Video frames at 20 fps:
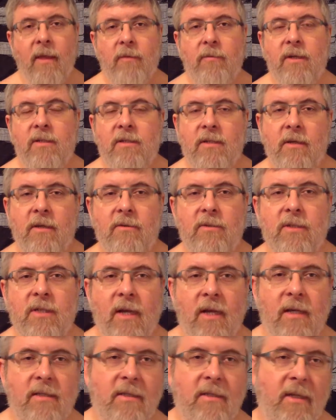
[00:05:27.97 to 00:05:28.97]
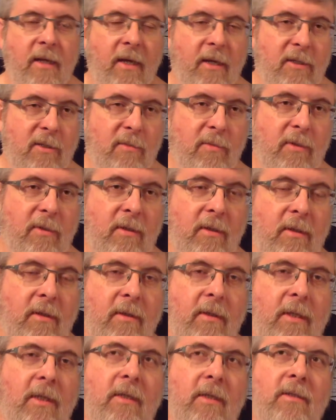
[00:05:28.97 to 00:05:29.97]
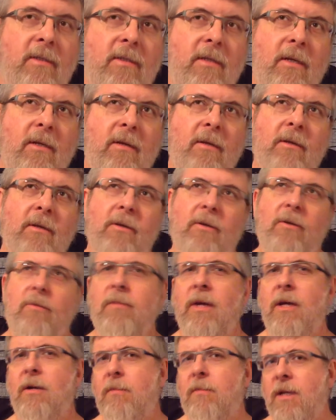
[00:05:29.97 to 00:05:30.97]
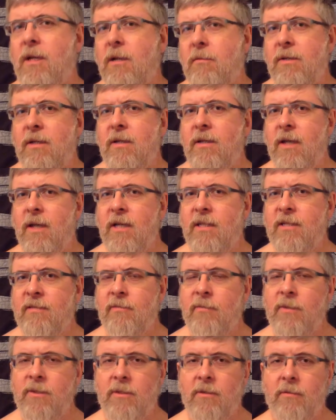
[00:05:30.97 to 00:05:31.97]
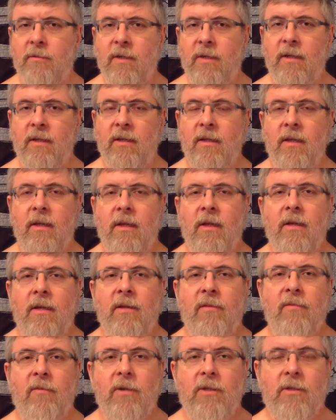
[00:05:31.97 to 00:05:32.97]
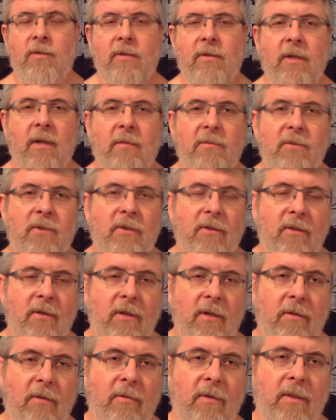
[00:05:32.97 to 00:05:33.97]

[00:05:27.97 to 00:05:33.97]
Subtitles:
We use other signs in algebra that you may or may not be as familiar with. The first one, I'm sure you know,